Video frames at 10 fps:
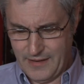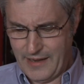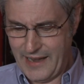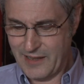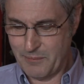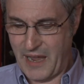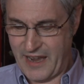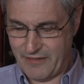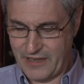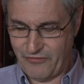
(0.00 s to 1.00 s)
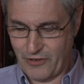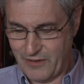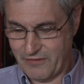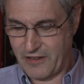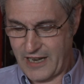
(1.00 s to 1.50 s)
Hail Mary, full
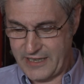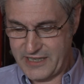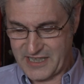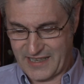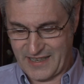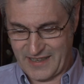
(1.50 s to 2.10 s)
of grace.